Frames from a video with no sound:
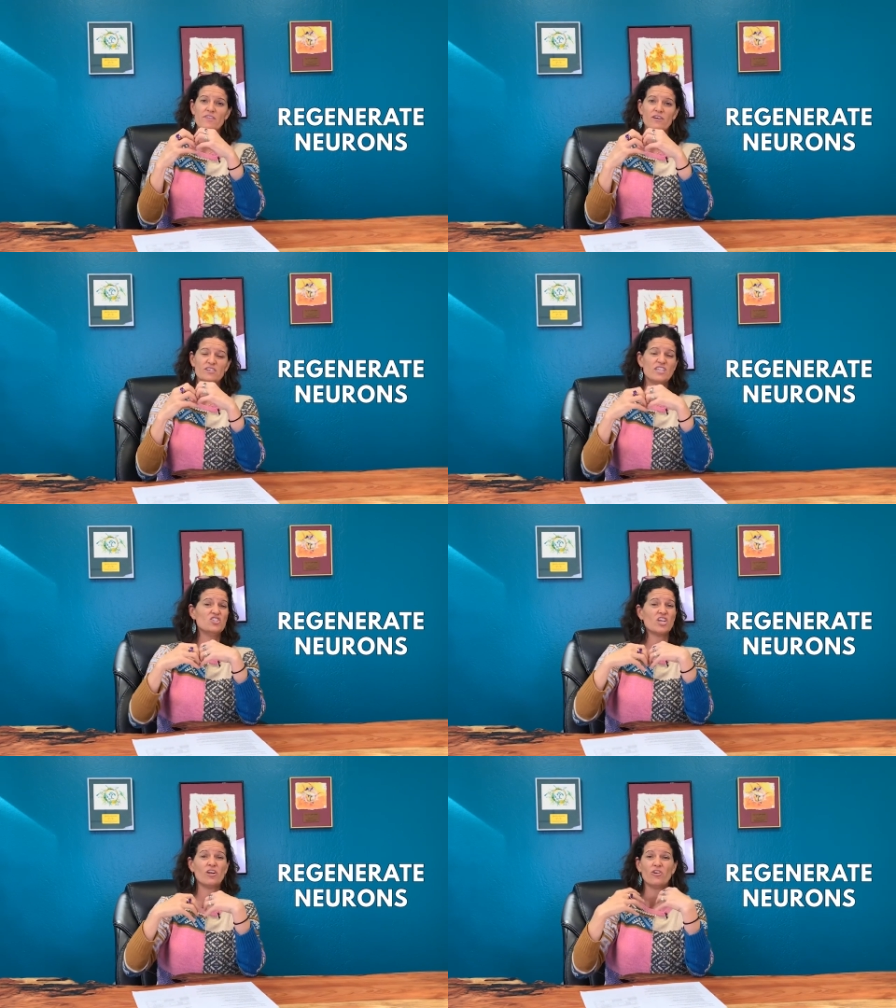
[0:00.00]
that are
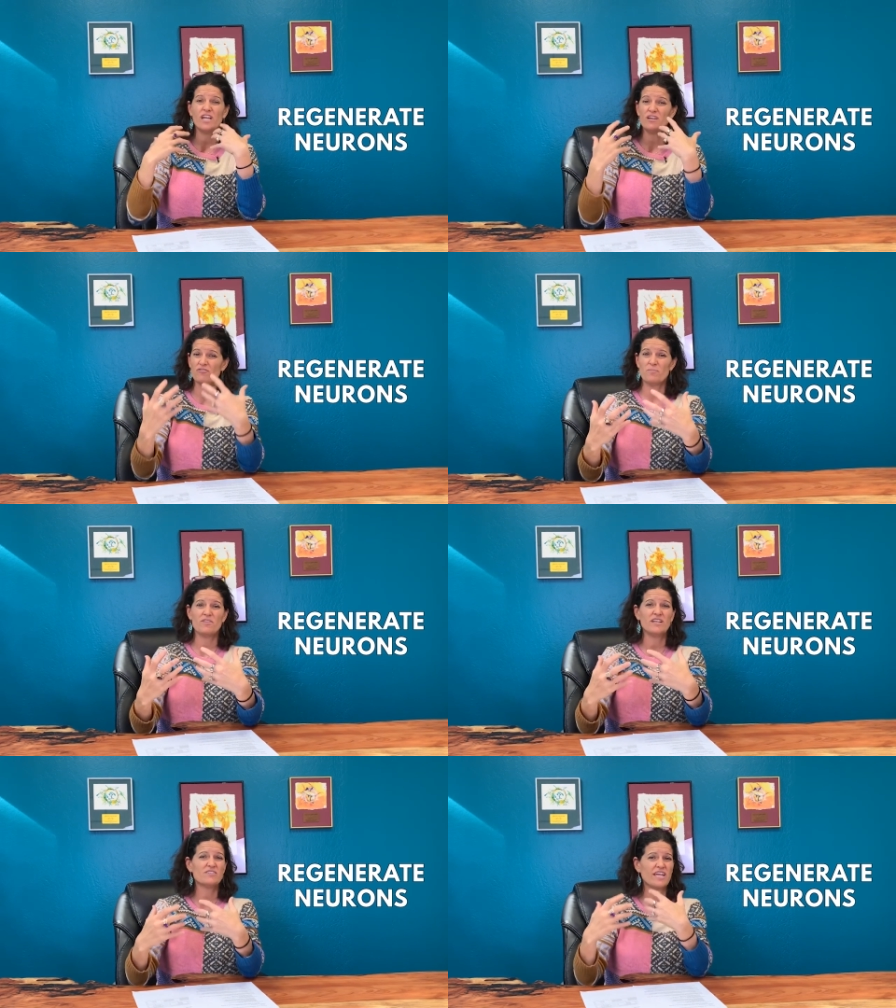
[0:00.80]
degenerating from
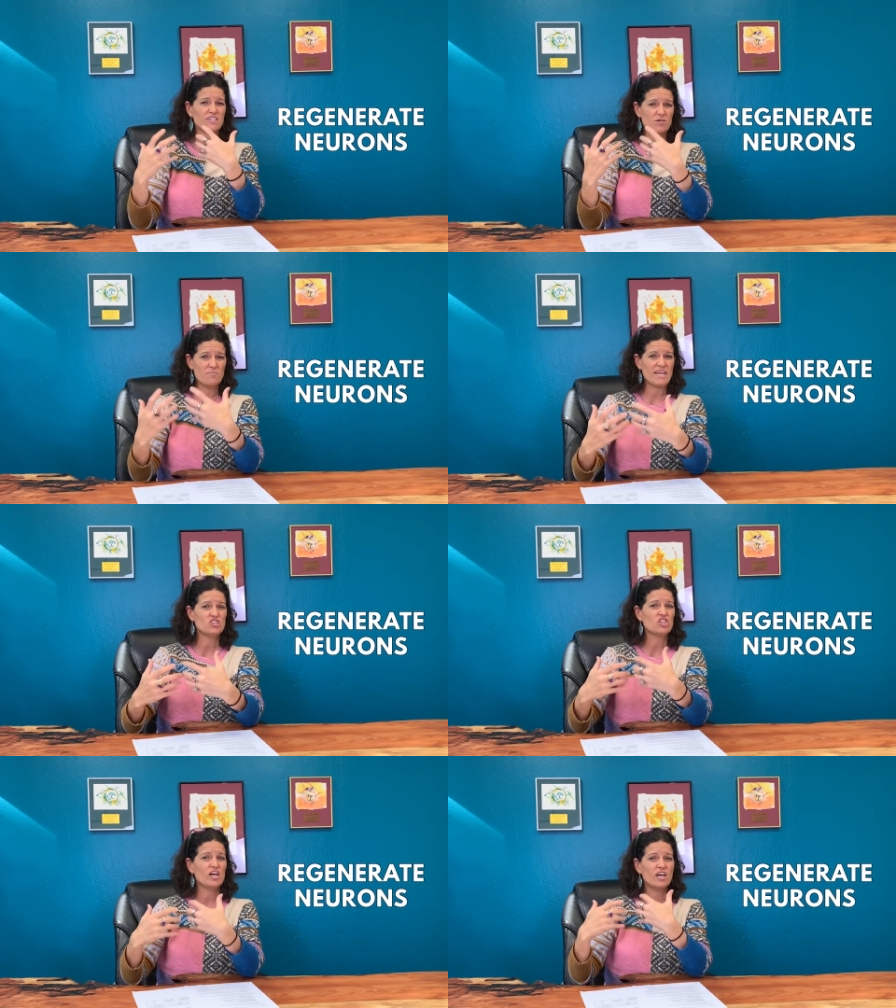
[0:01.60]
things like
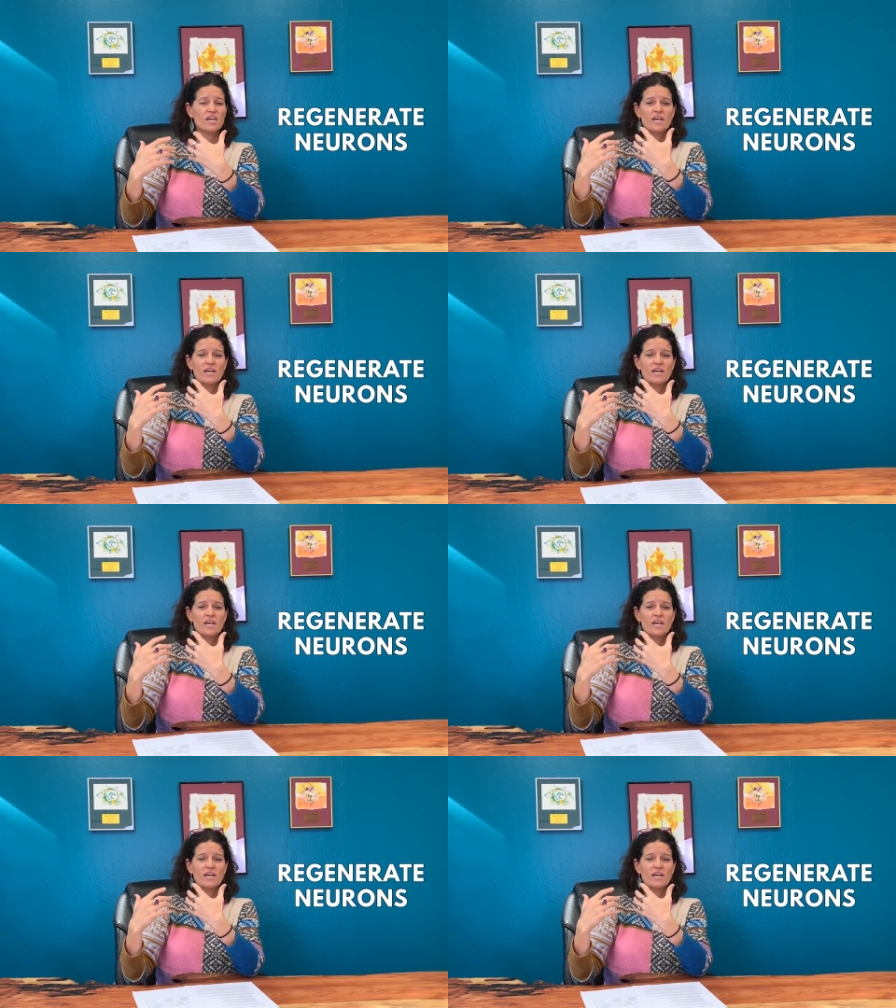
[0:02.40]
dementia